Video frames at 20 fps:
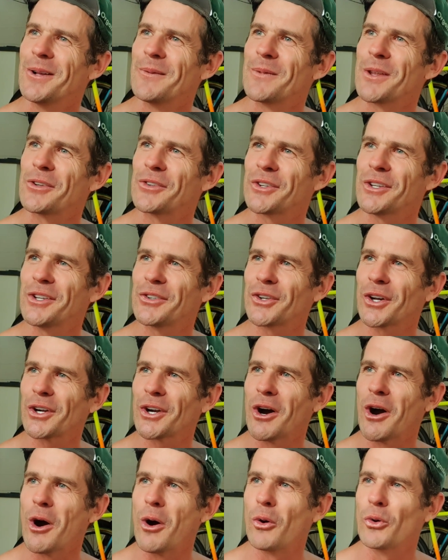it's like
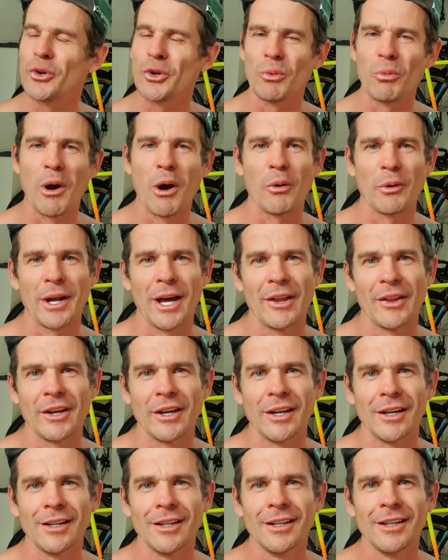a whole new world out
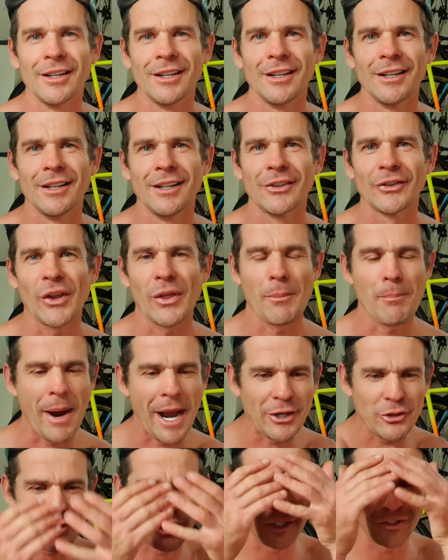there. It's like the
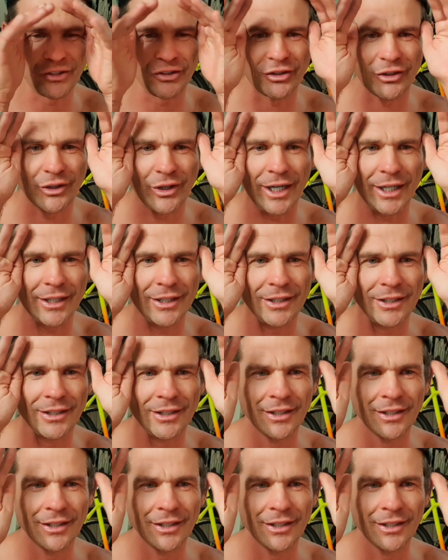Matrix. Just like